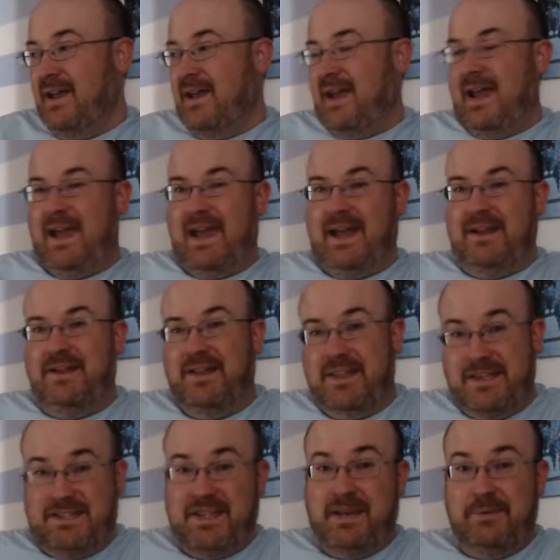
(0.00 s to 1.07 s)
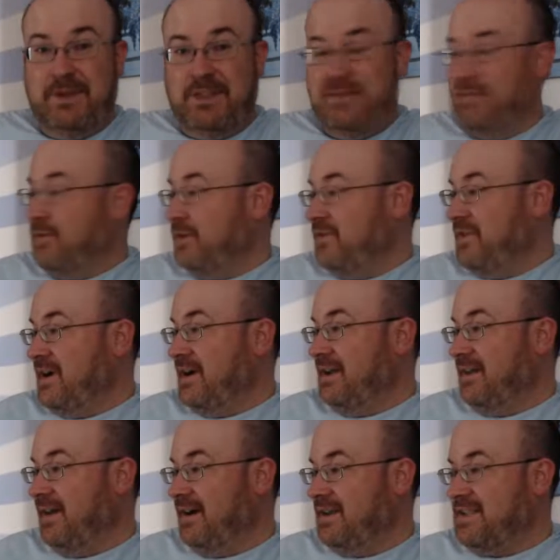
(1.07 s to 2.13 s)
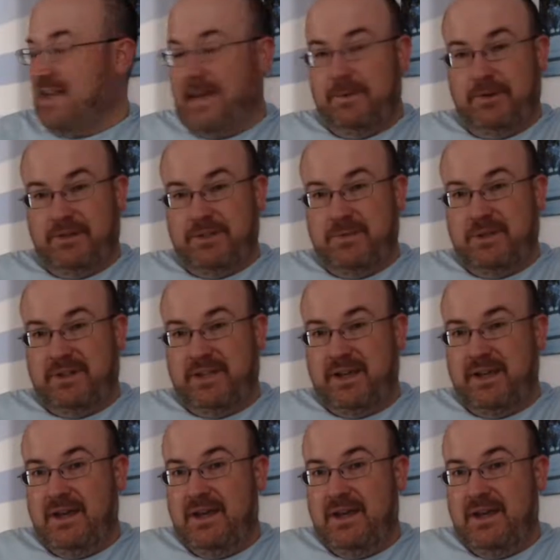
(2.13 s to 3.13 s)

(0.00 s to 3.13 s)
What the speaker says: And they stayed with it for a very long time and ultimately